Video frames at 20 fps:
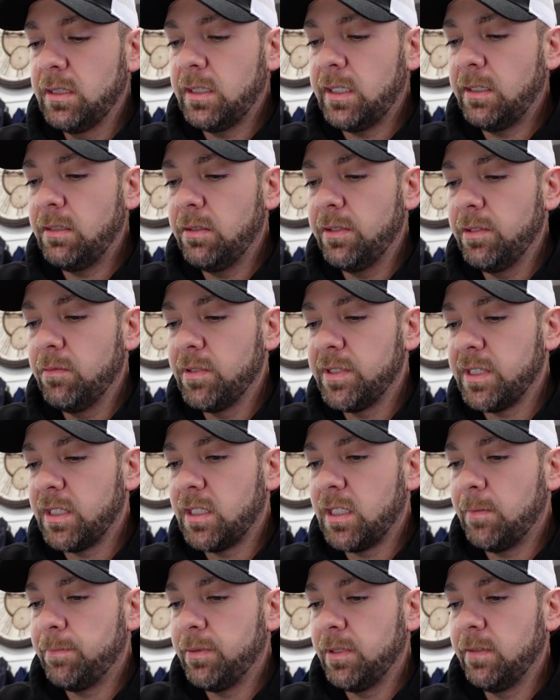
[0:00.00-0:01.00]
I know there was a
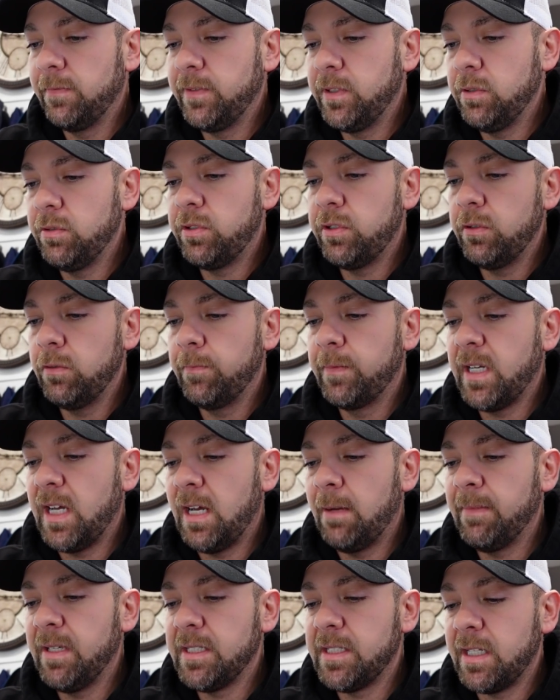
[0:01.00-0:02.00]
couple of YouTube
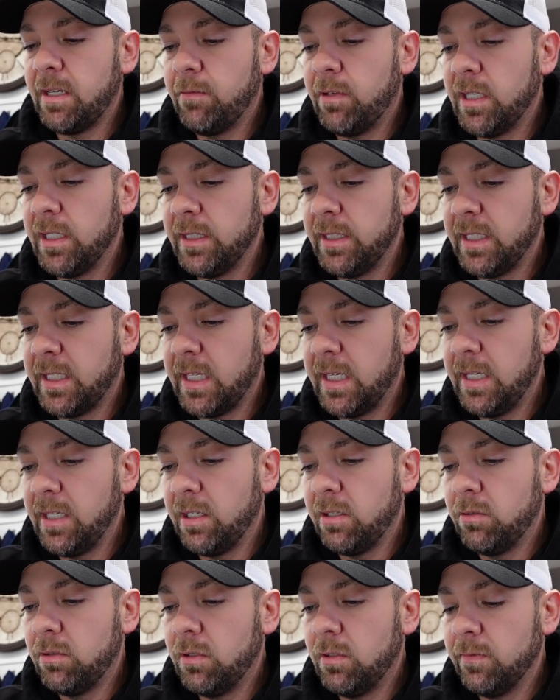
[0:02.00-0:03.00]
comments I wanted to kind
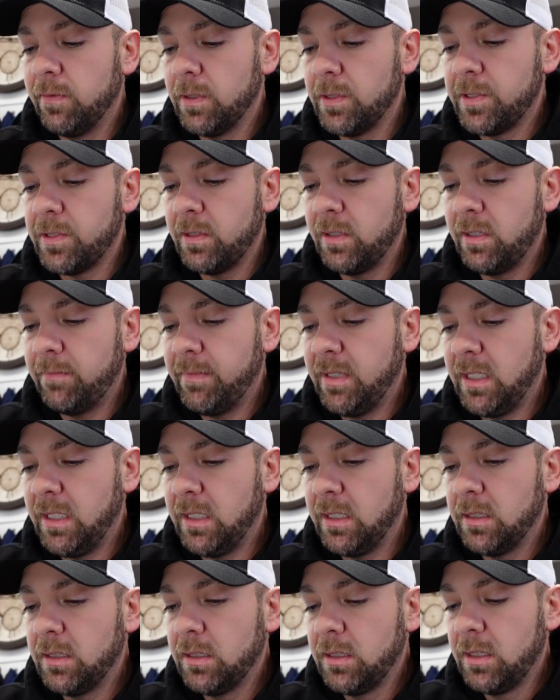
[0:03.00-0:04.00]
of go over, so let
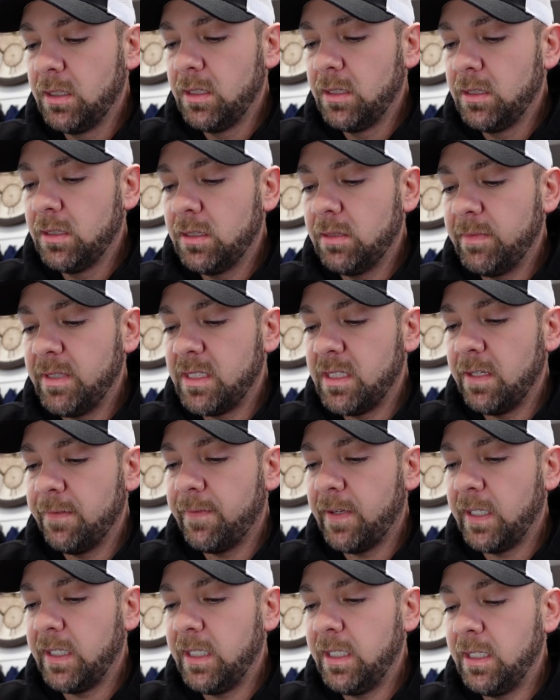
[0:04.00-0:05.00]
me let me see
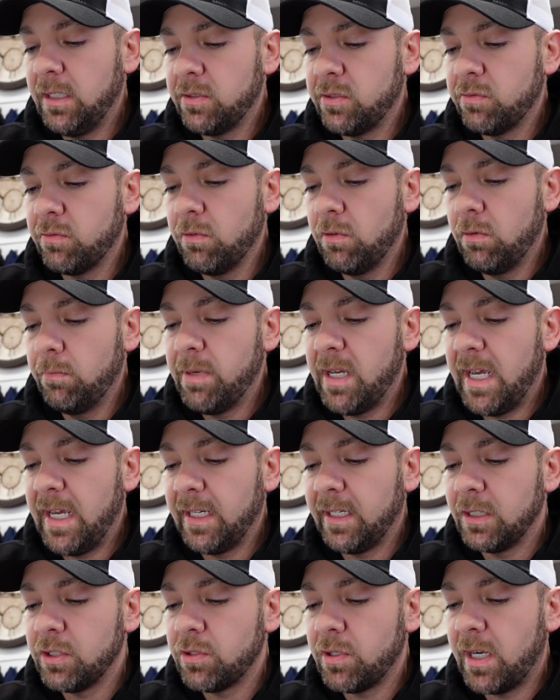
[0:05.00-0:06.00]
if I can't scroll
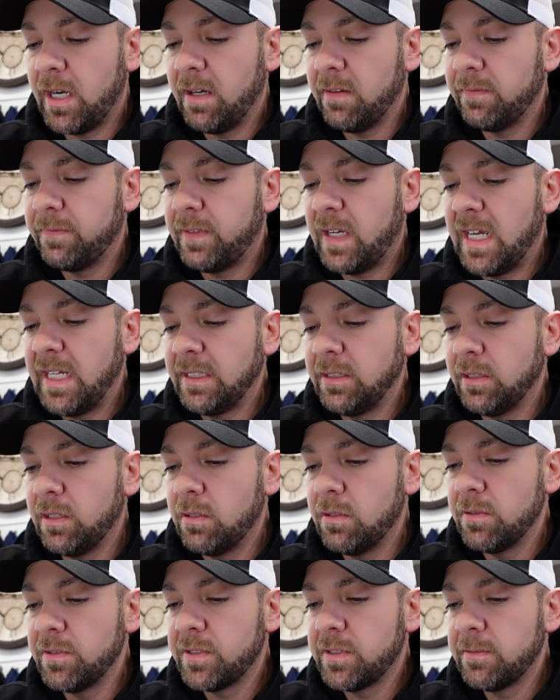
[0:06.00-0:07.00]
back and try and find
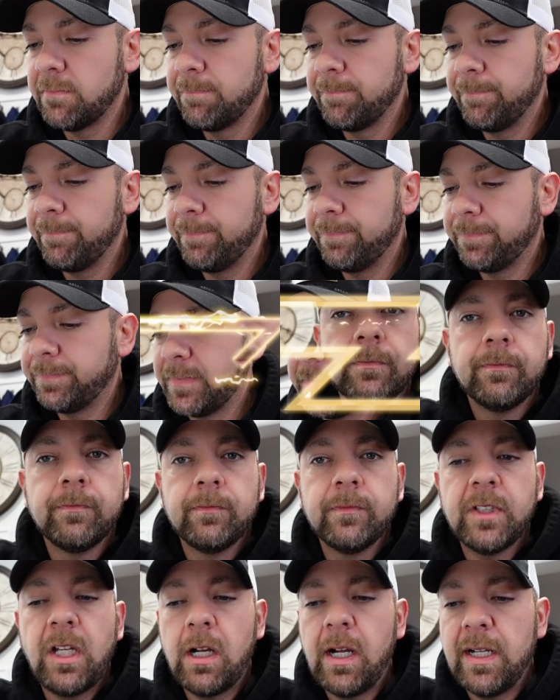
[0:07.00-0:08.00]
those.
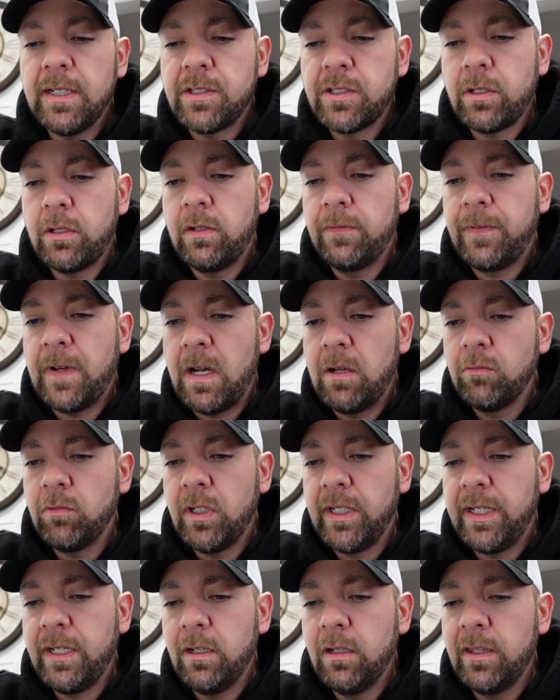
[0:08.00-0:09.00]
All right, so I found
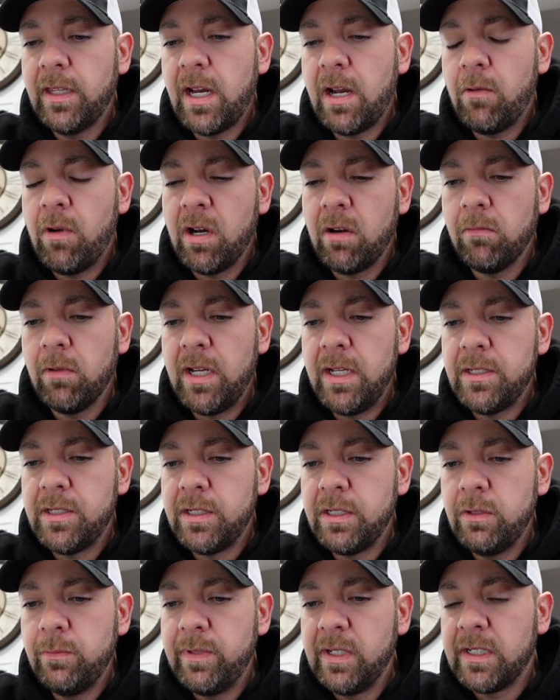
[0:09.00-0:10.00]
one here that I want to read
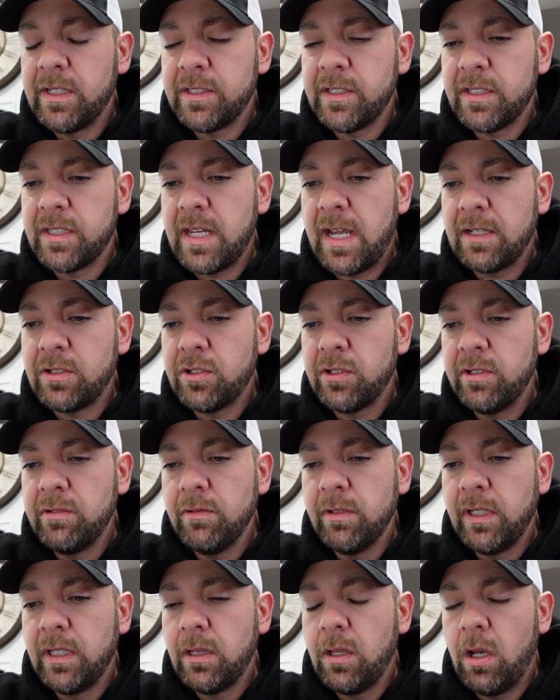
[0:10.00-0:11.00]
to you because it's actually
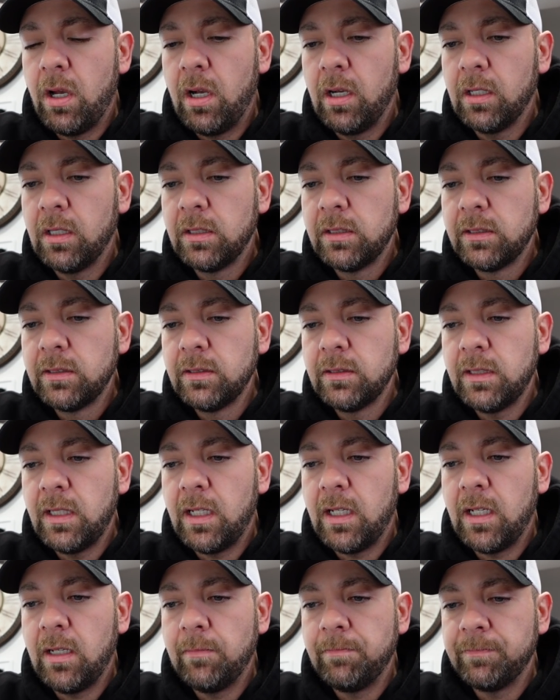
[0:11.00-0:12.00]
really long.
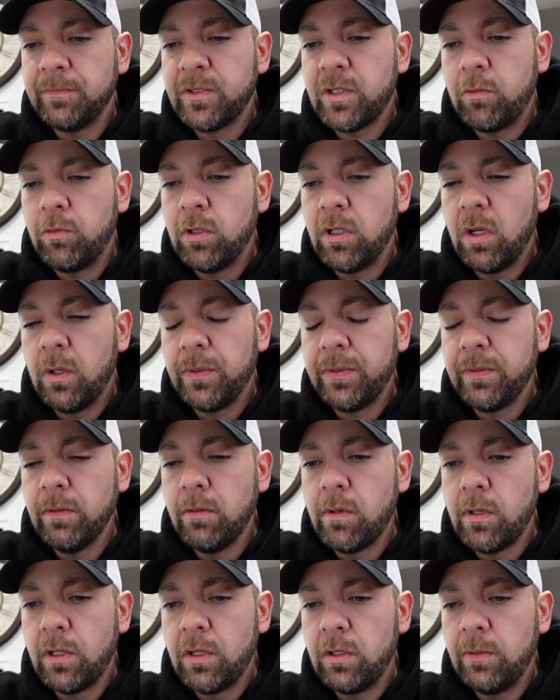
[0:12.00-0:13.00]
Um, so we'll go
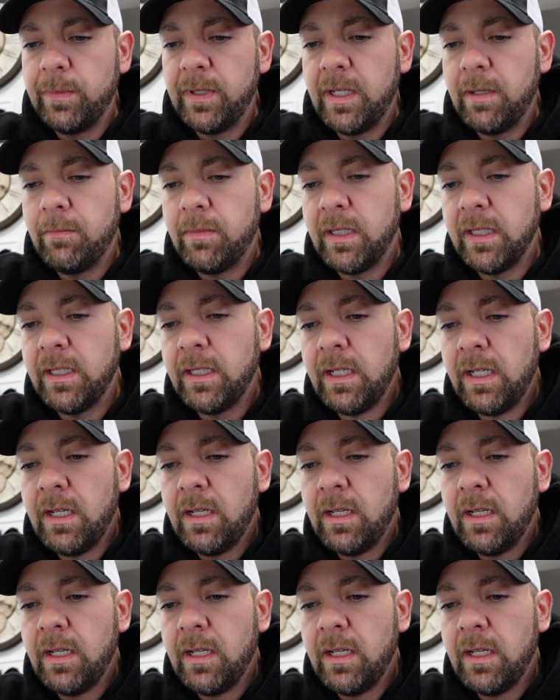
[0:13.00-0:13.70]
through it a little bit, but